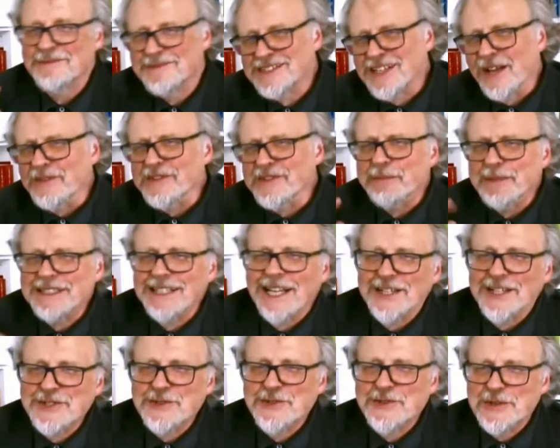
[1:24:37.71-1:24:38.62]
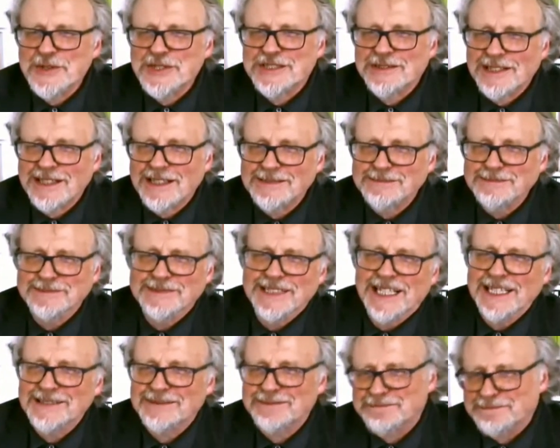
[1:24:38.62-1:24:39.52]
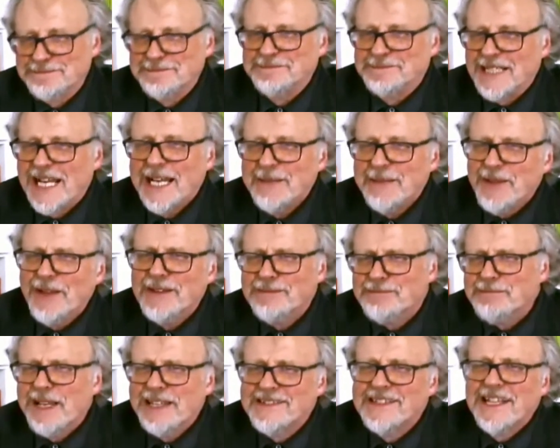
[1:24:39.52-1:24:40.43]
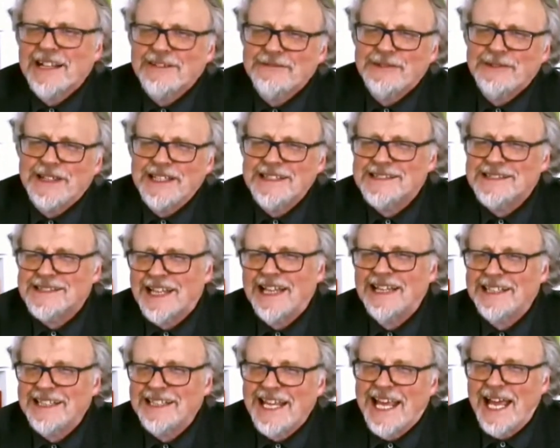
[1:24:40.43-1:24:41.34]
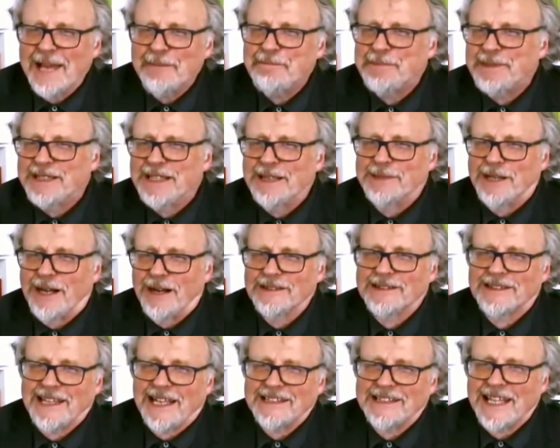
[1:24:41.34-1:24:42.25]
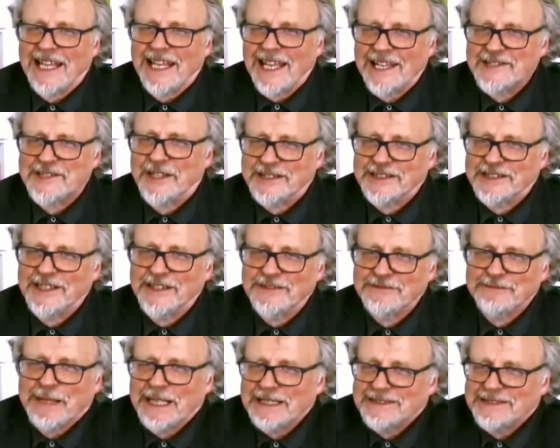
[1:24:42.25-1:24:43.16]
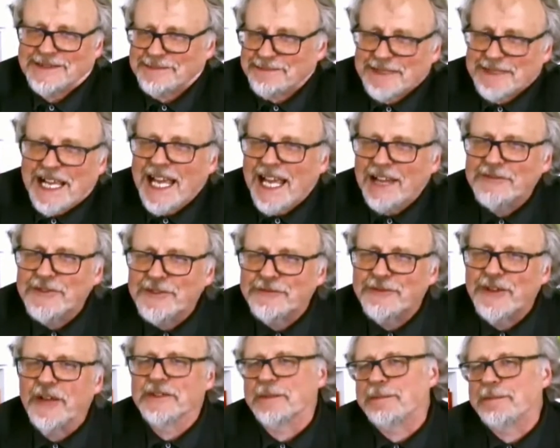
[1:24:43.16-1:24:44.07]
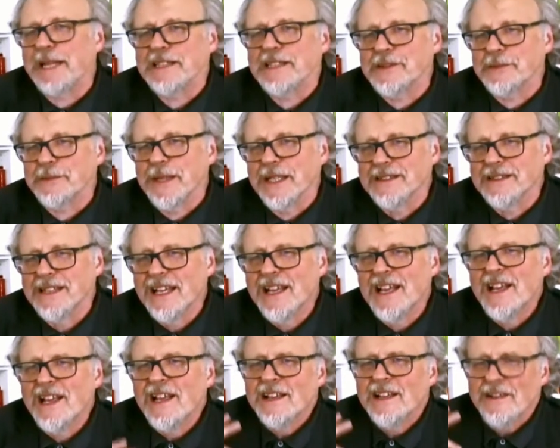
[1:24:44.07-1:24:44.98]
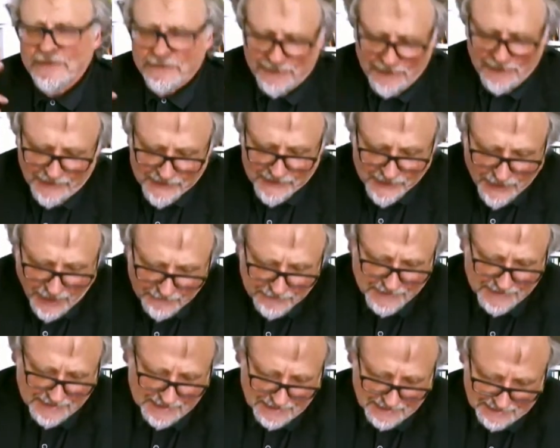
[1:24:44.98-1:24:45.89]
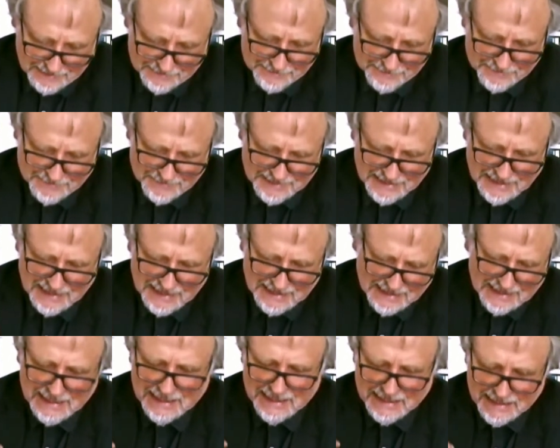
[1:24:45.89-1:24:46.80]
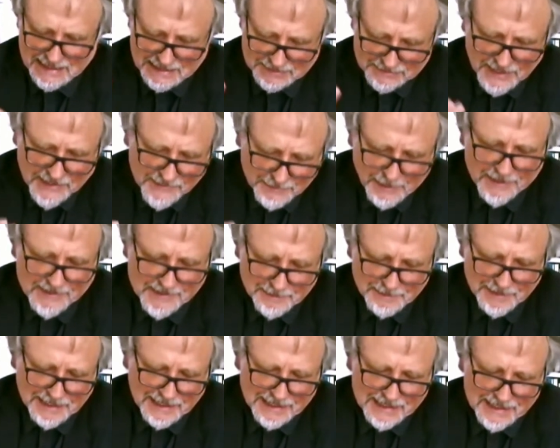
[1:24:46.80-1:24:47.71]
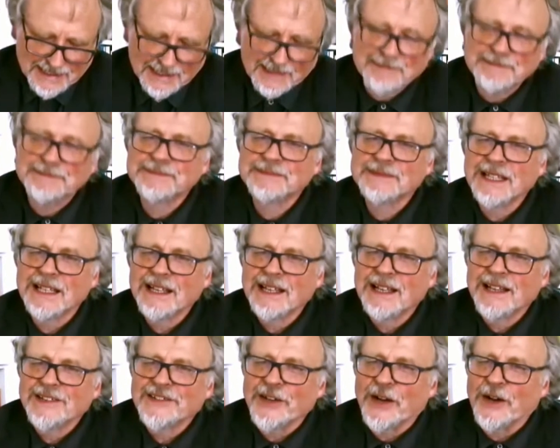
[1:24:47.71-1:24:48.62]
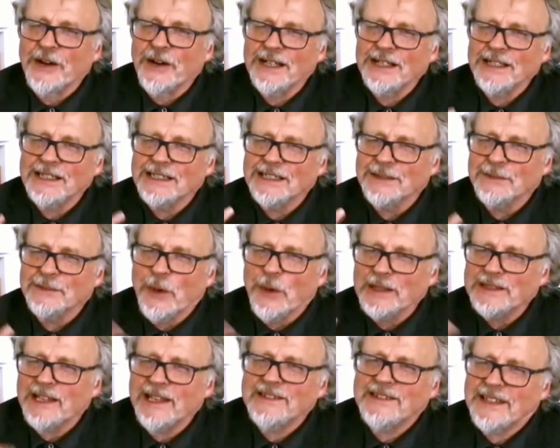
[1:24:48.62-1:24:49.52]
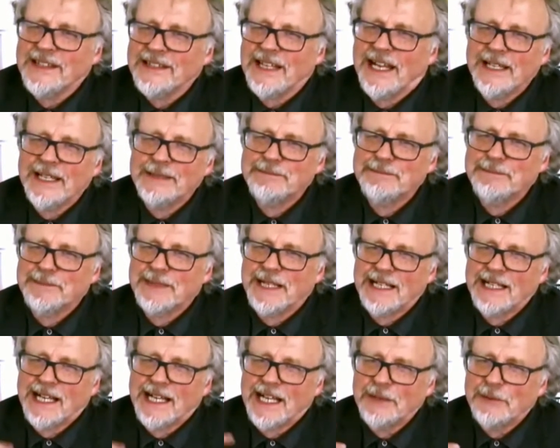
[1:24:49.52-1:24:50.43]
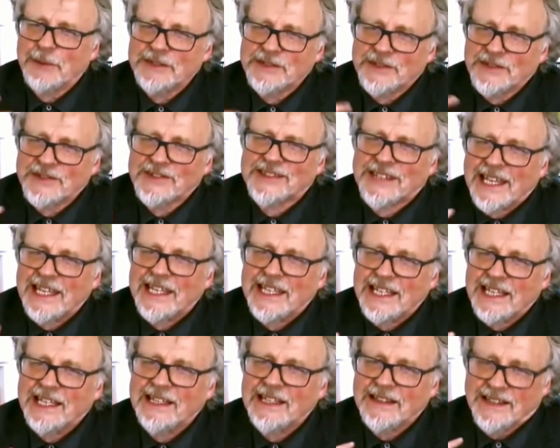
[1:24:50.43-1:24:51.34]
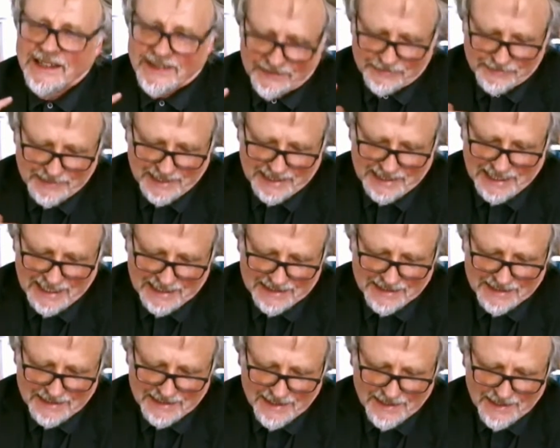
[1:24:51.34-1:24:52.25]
sounds a bit unusual, and I'm not myself entirely happy about that adjective, but I haven't found a better one. Philosophical responsibility. So what is it I want to say in this regard?